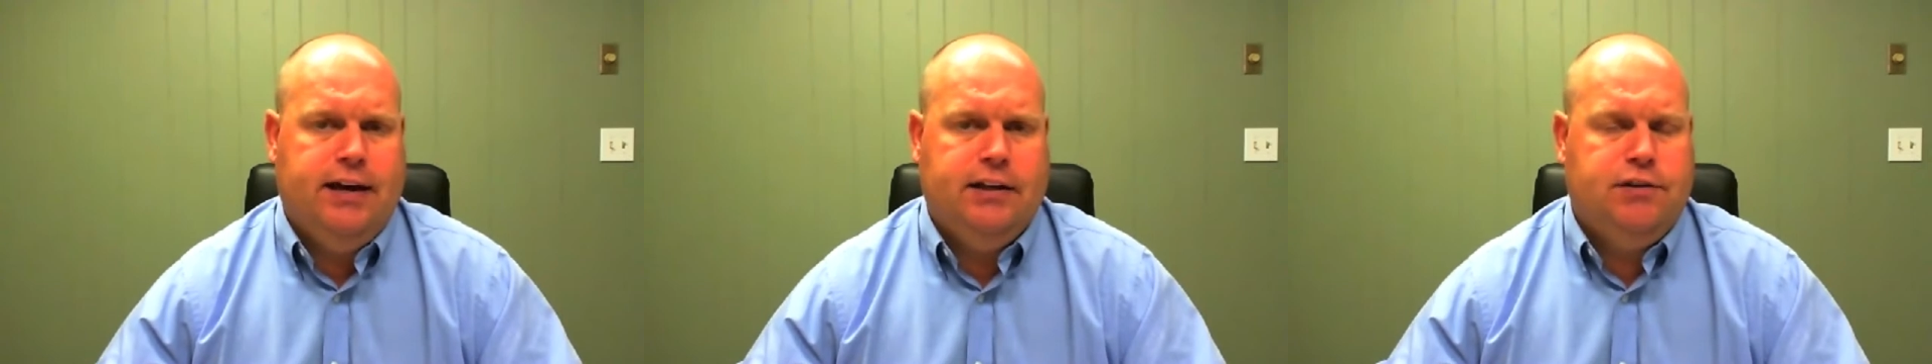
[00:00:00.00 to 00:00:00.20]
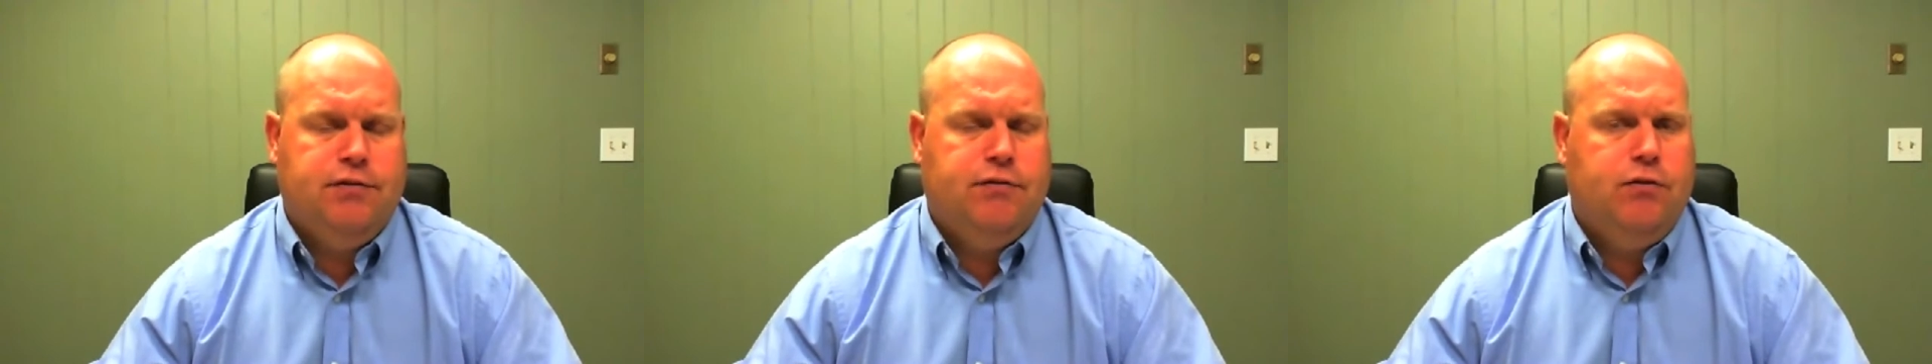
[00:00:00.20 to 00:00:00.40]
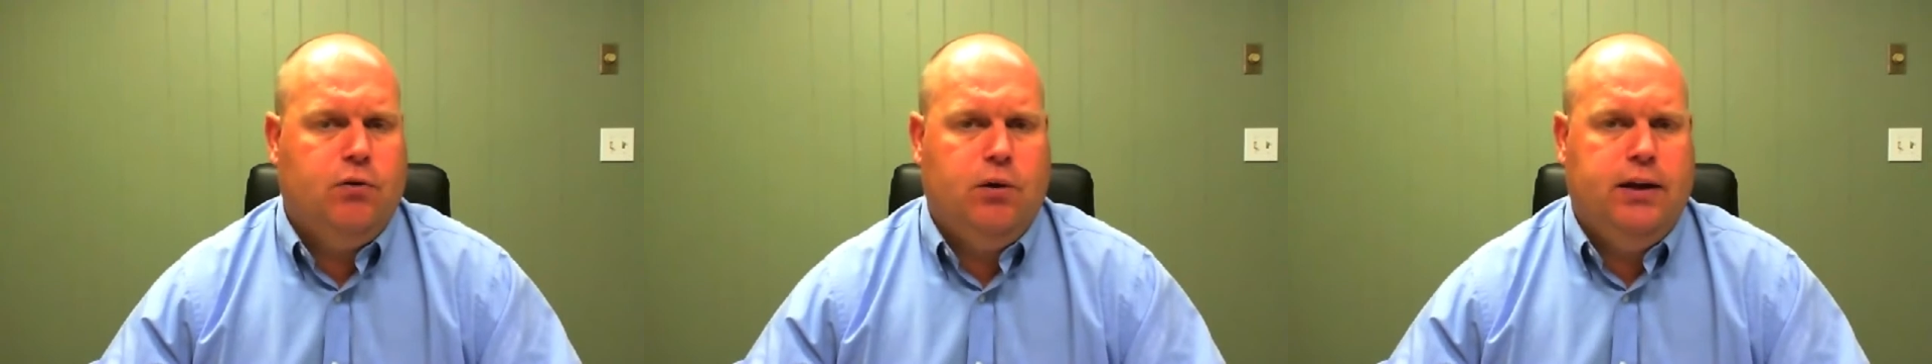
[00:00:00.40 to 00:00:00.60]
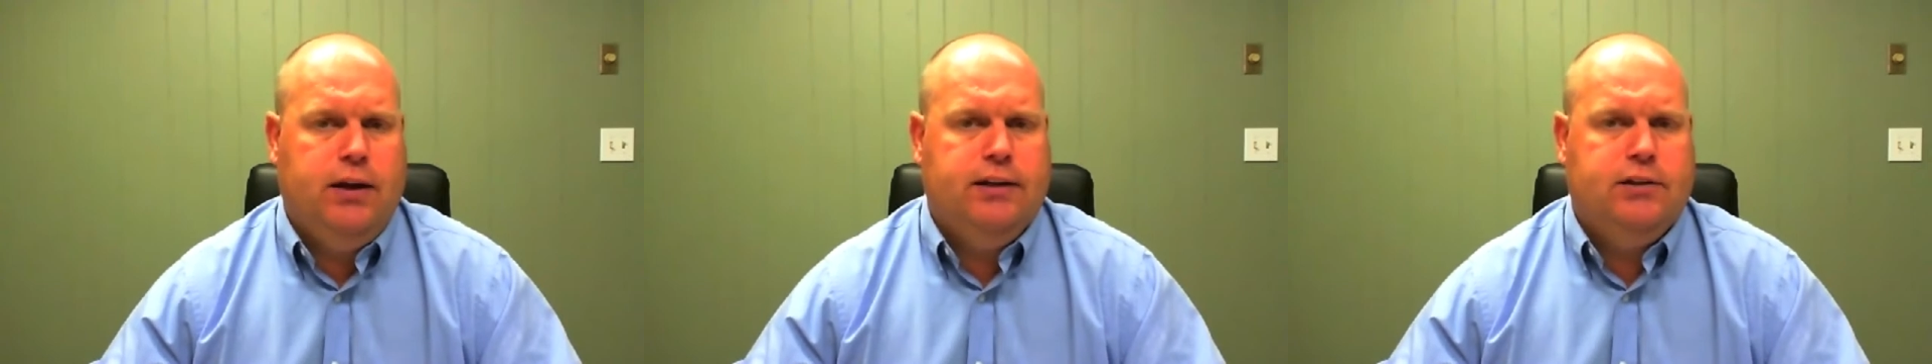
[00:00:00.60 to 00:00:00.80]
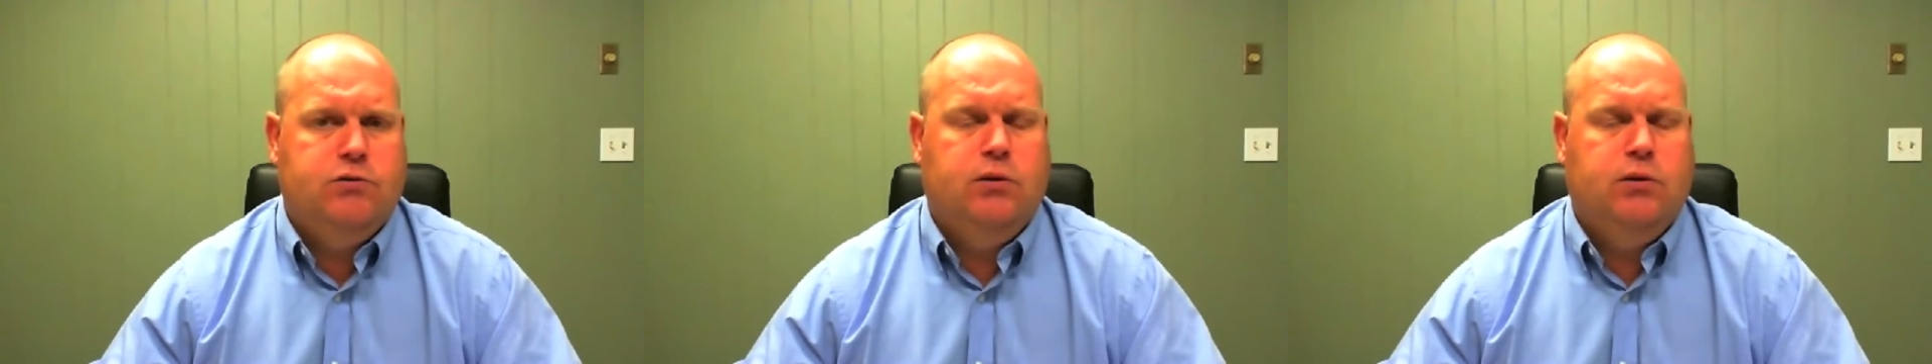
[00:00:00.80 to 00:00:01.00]
It's free.
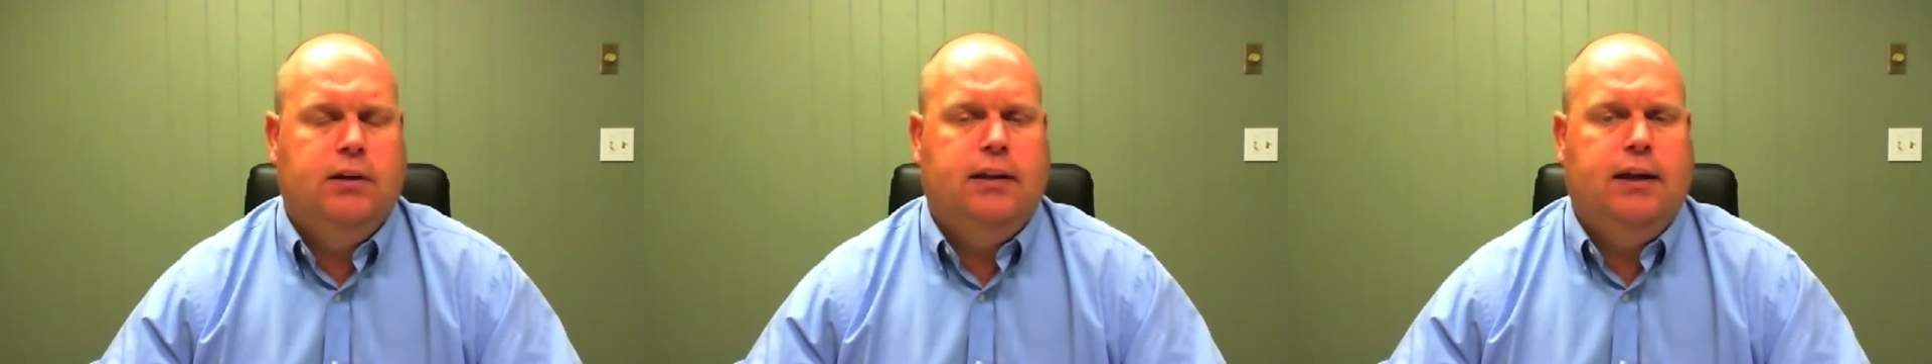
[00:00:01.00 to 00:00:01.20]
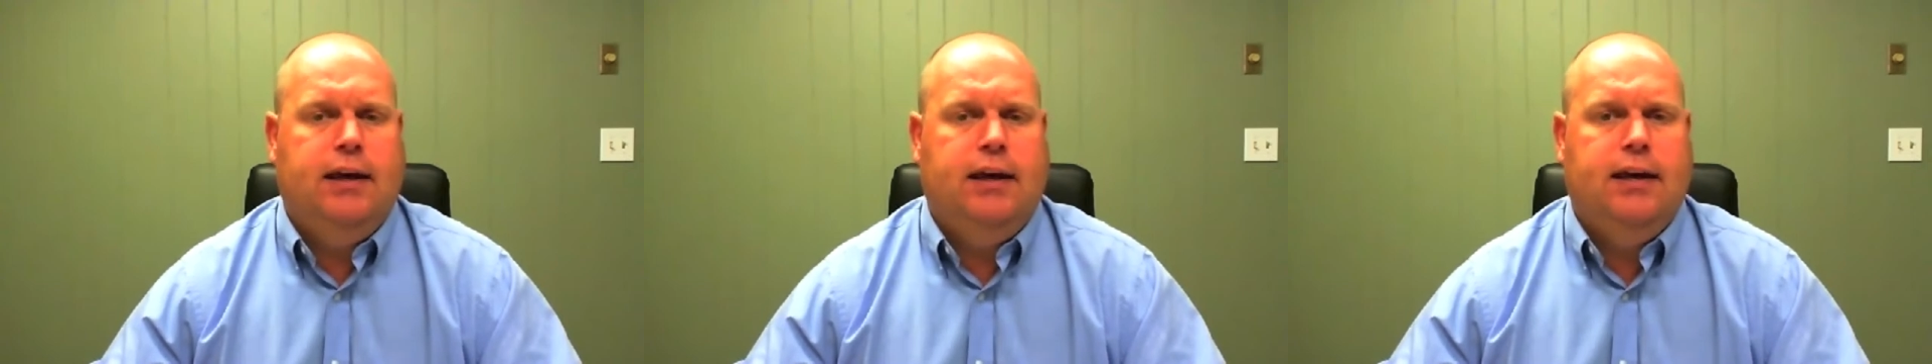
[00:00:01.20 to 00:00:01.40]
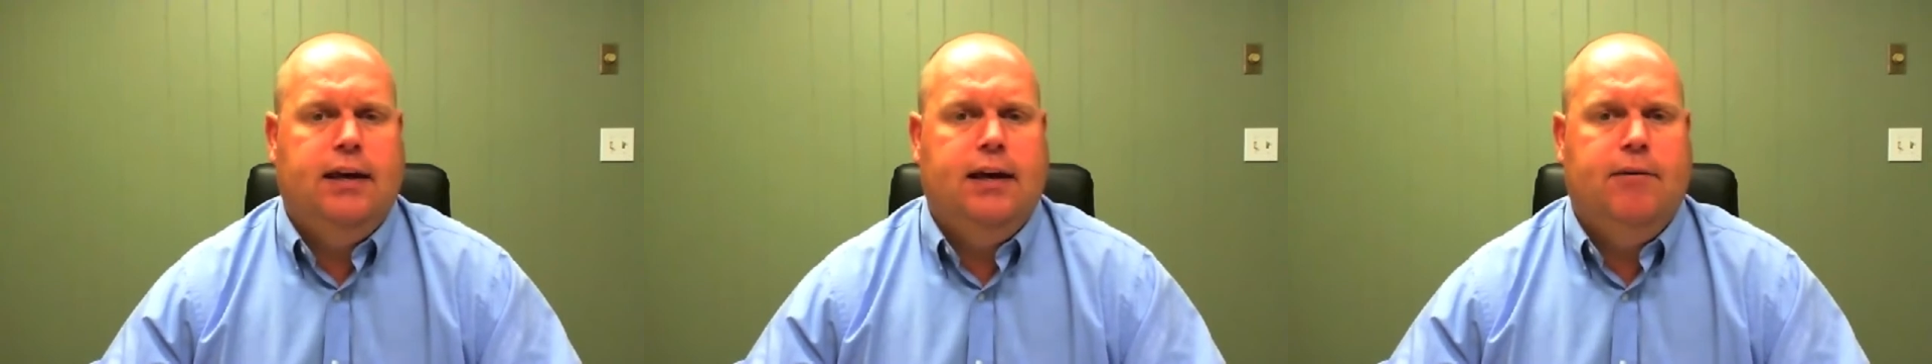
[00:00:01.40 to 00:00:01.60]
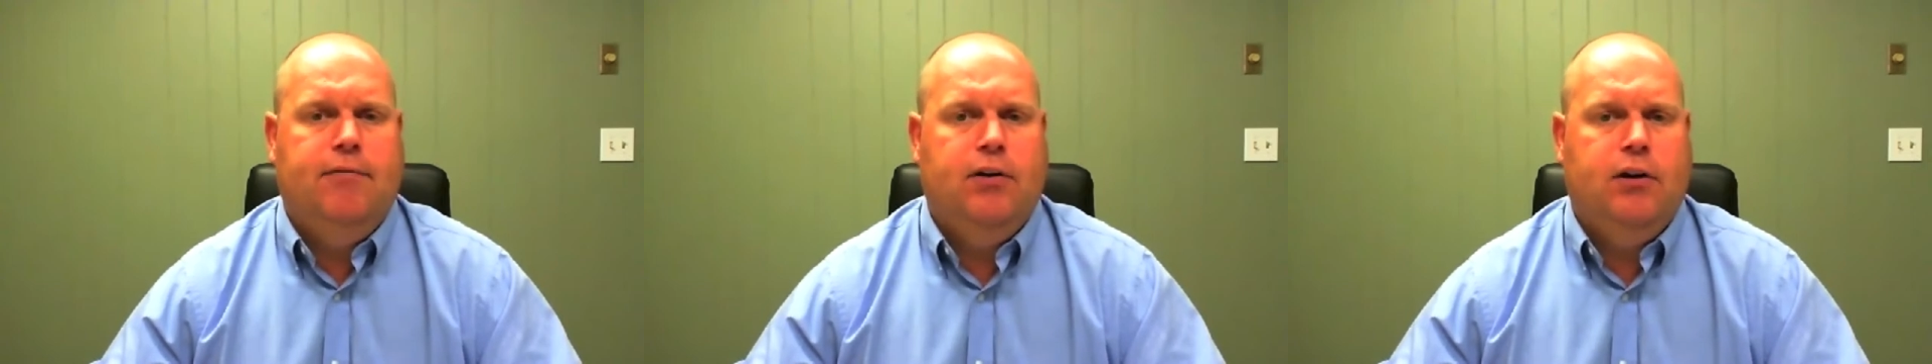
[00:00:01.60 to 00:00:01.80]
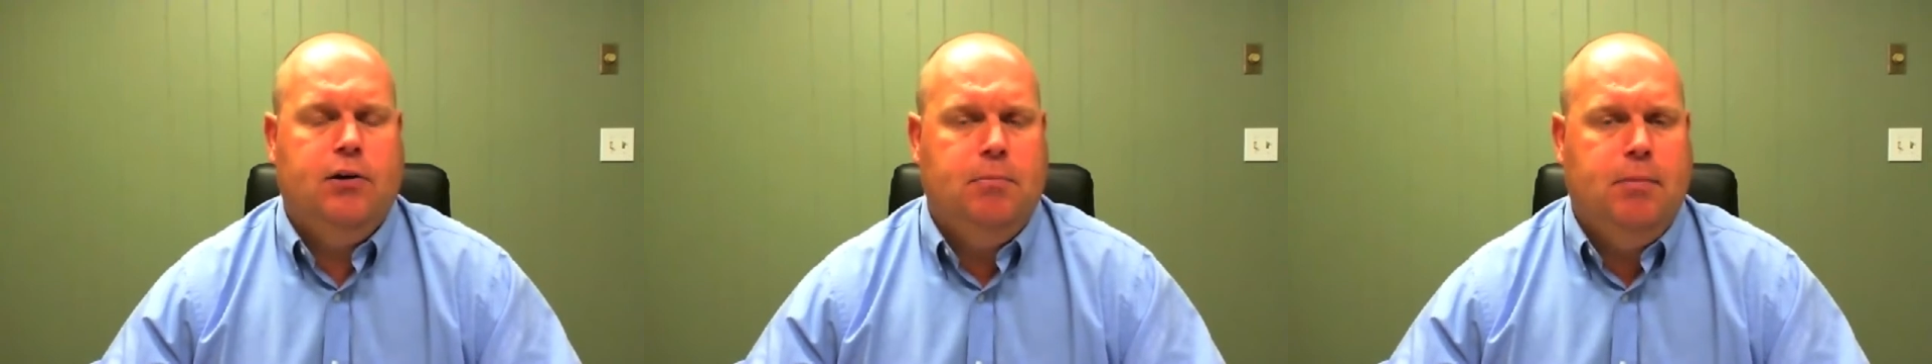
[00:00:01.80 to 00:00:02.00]
It's really
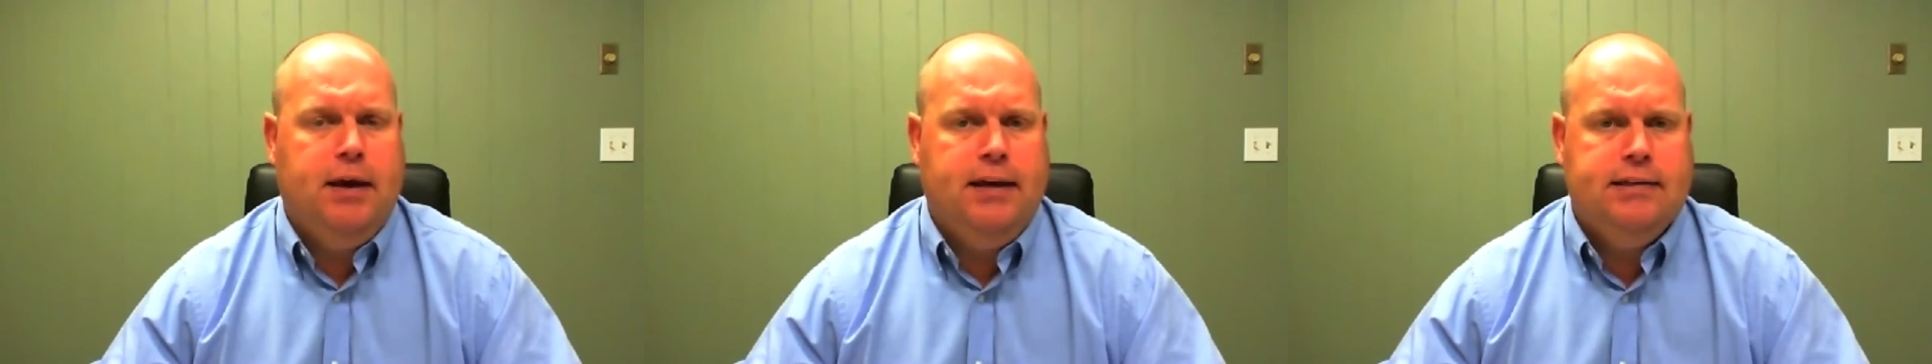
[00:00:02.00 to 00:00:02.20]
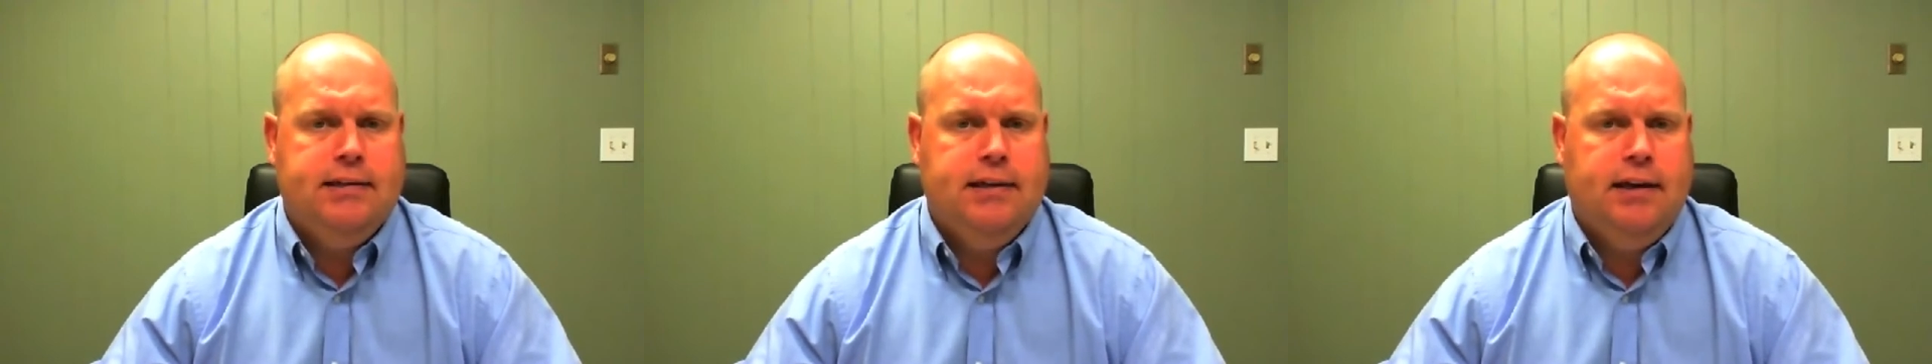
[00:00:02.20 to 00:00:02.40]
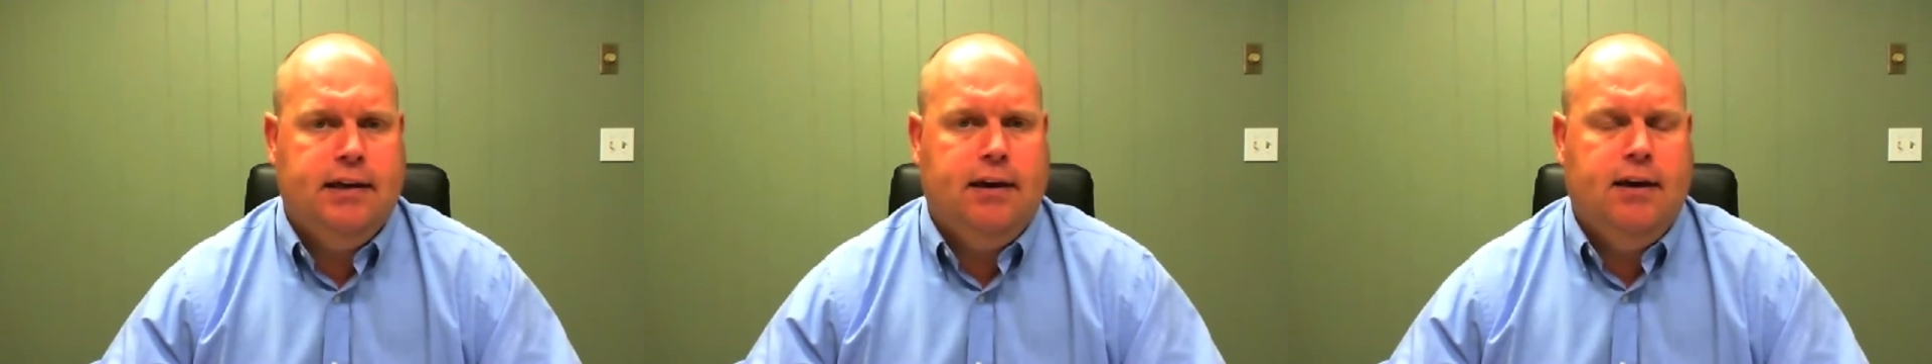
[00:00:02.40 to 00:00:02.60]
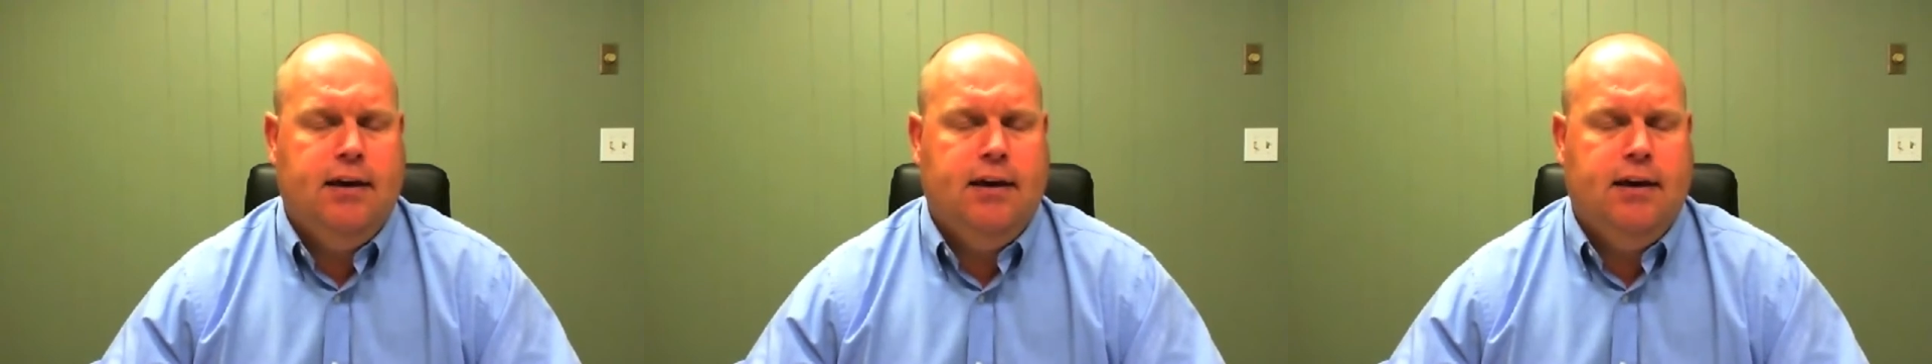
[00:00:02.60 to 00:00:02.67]
very basic.